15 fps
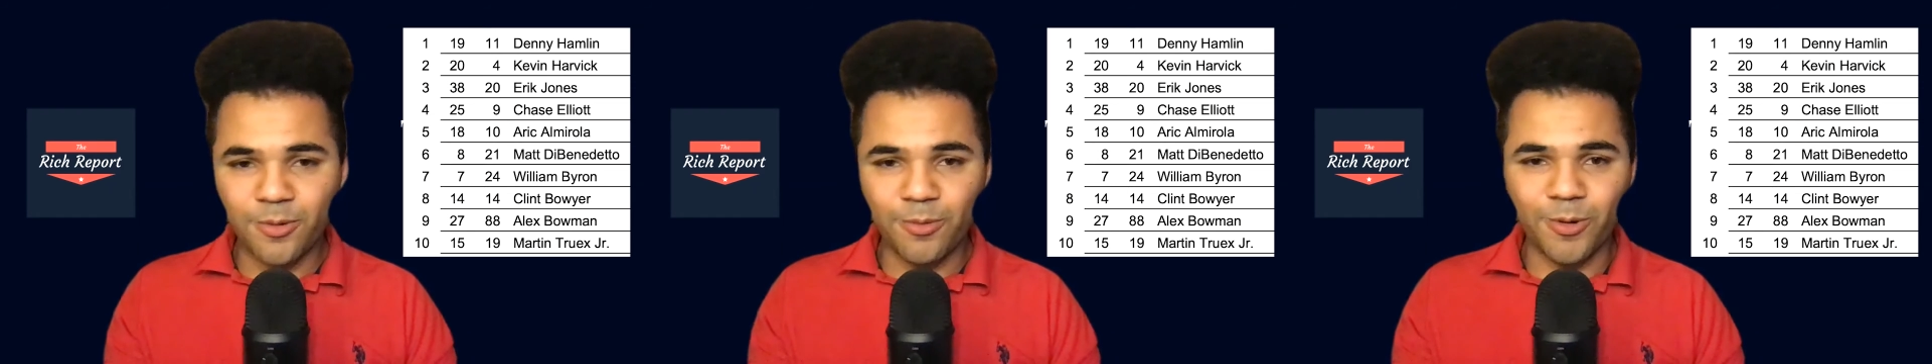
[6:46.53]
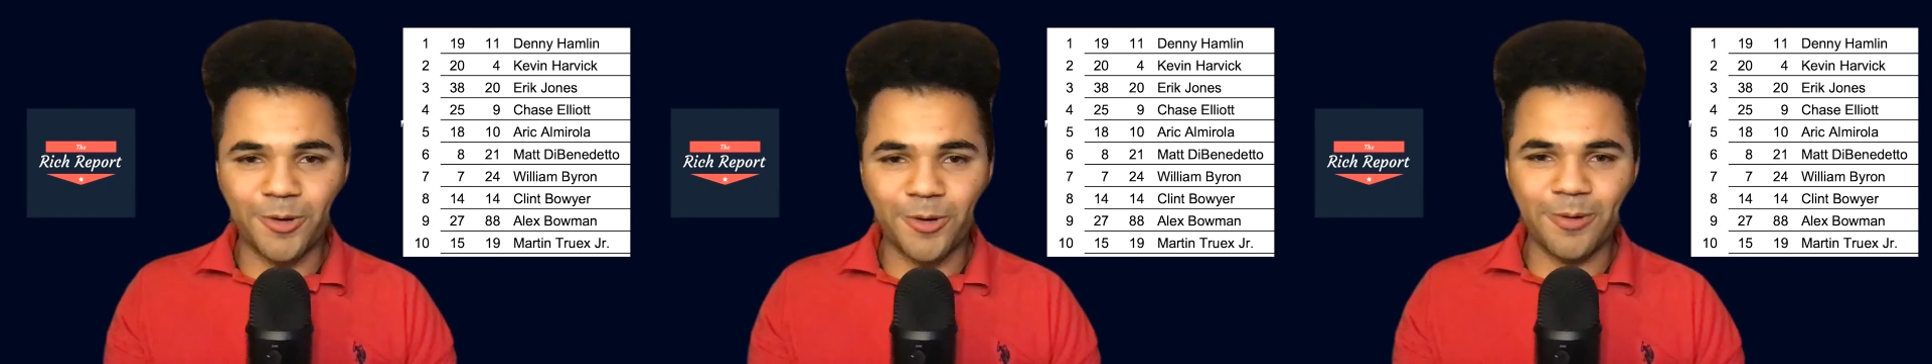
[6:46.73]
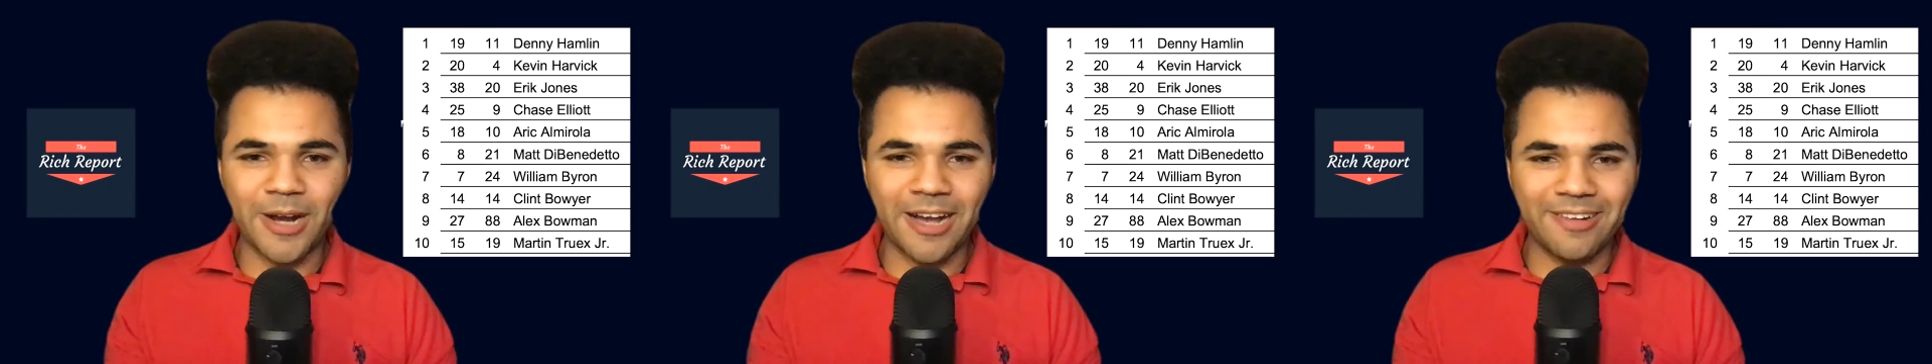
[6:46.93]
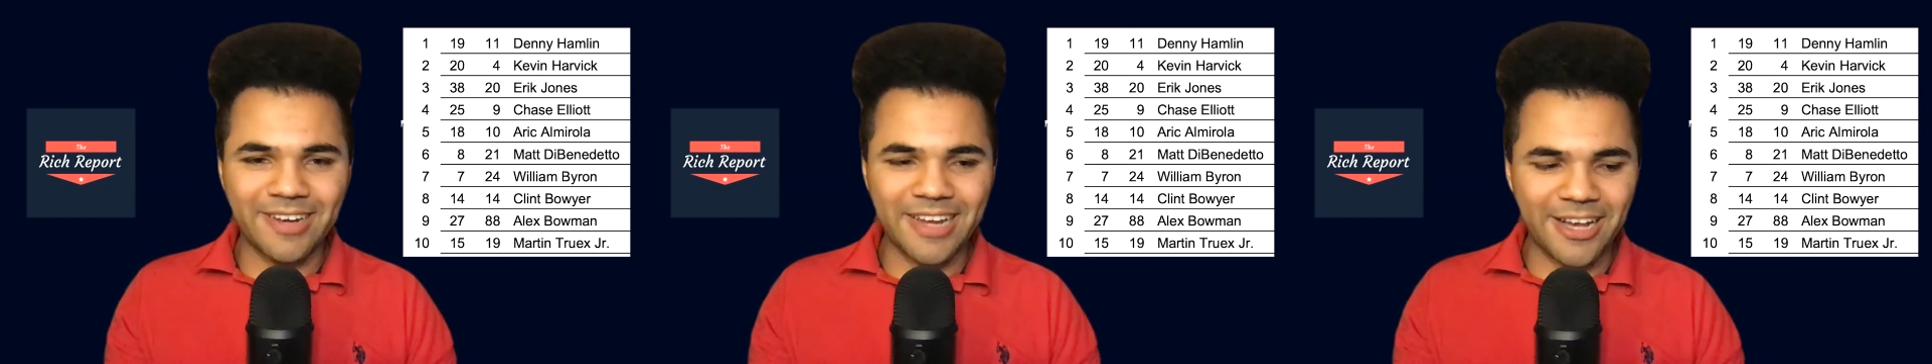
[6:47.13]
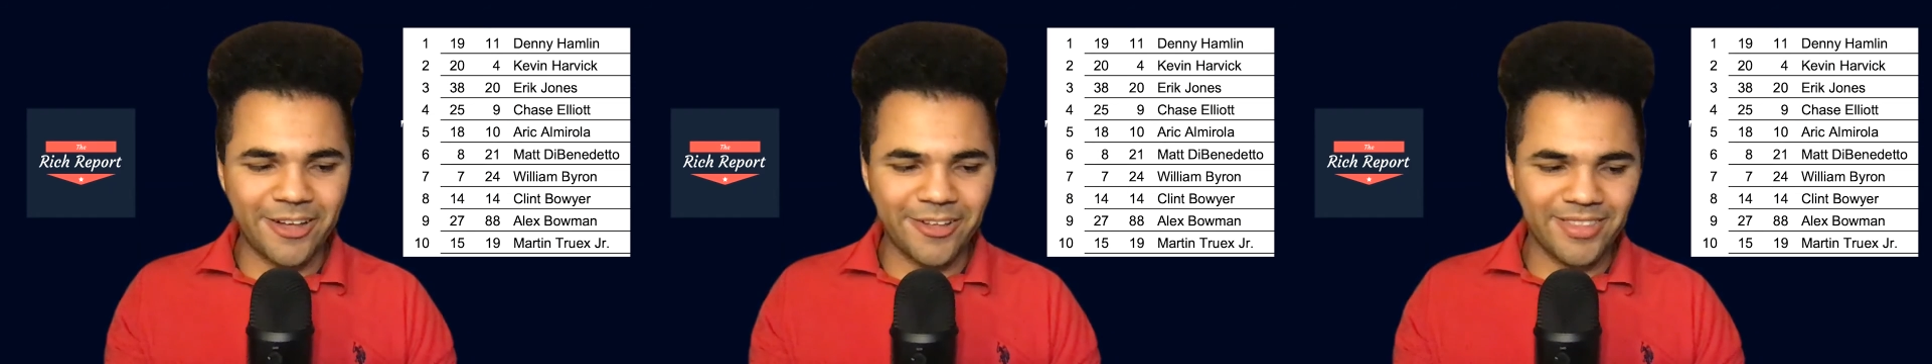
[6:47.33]
would round
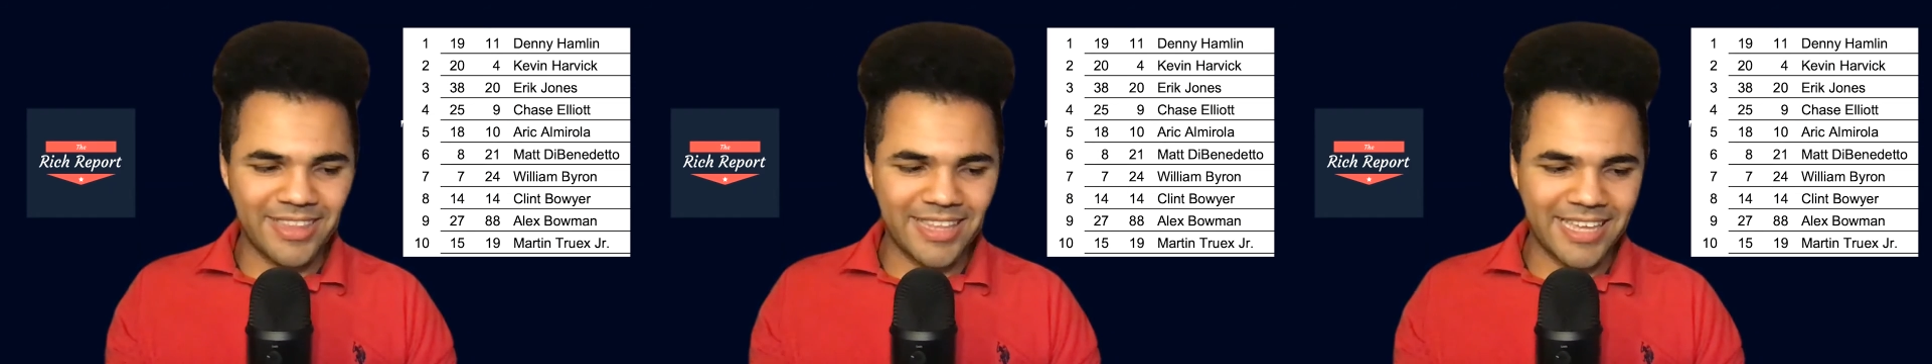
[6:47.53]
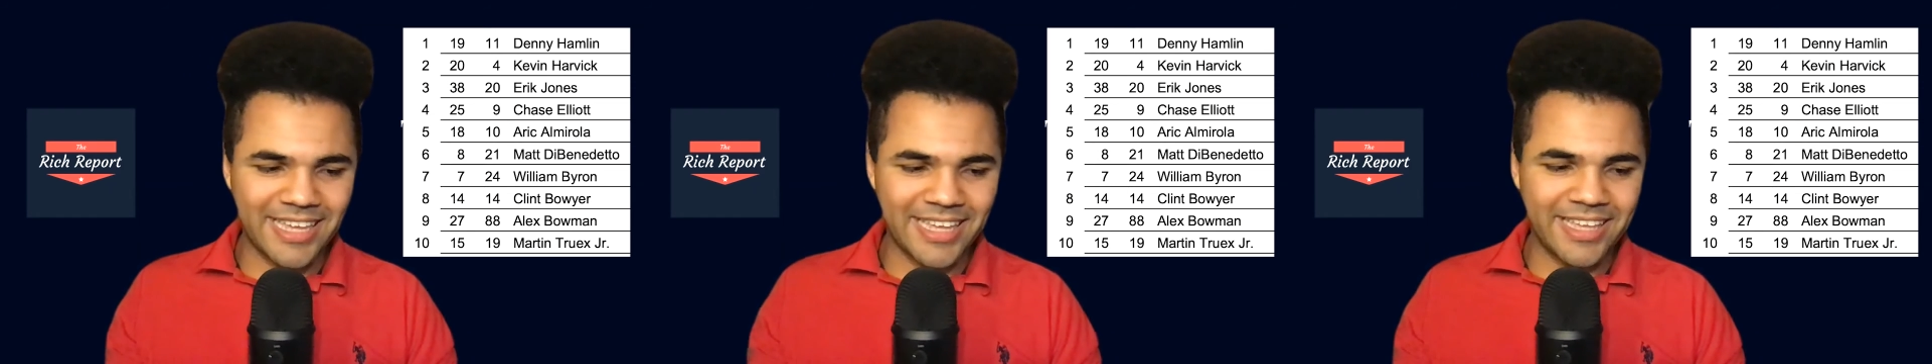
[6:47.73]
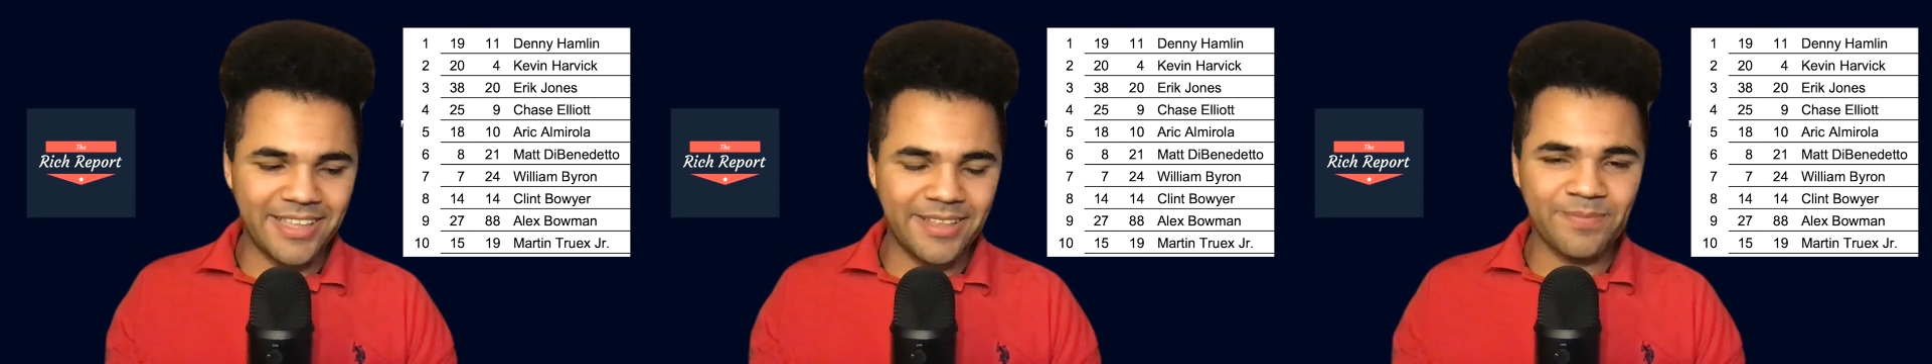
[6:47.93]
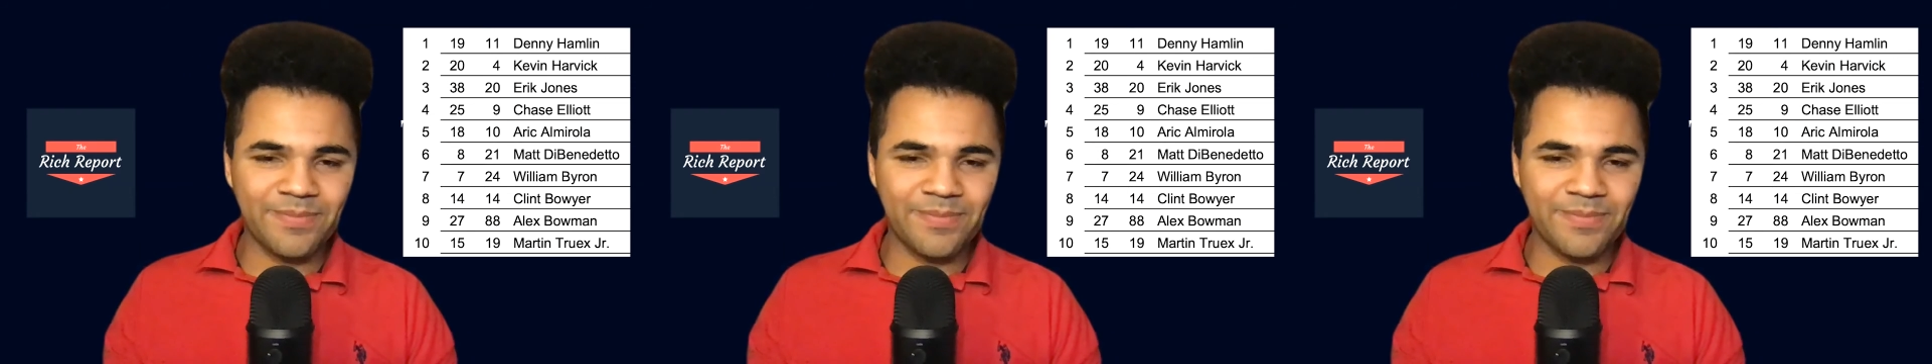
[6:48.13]
out the